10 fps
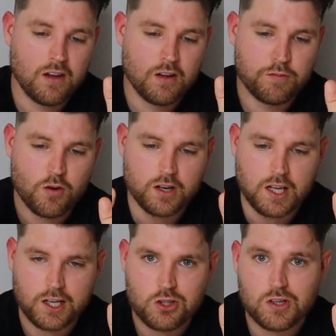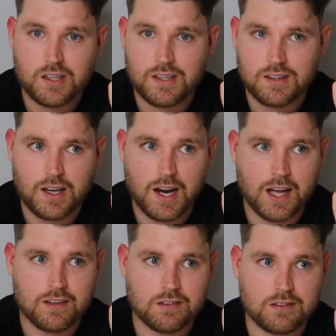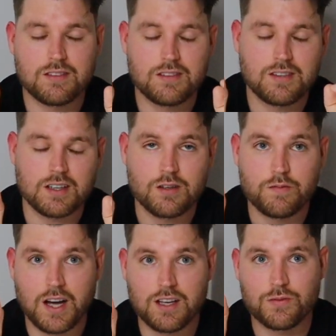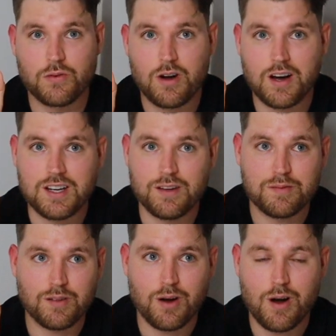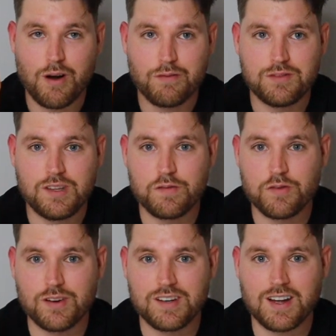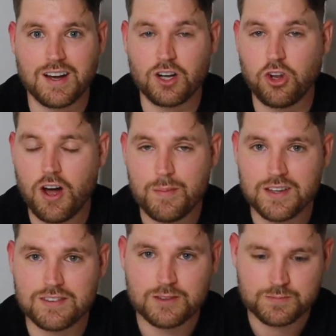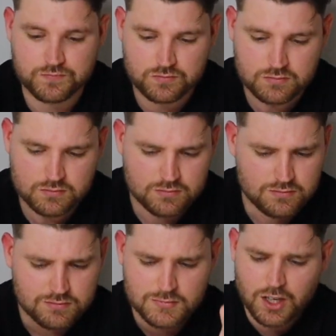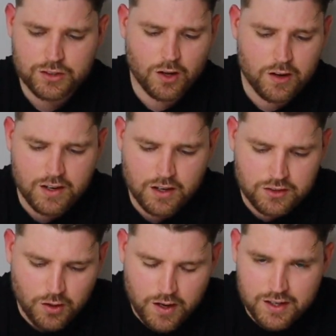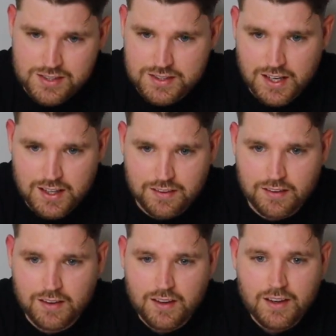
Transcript: For a country that has such a vast variety of different climates, I don't understand it.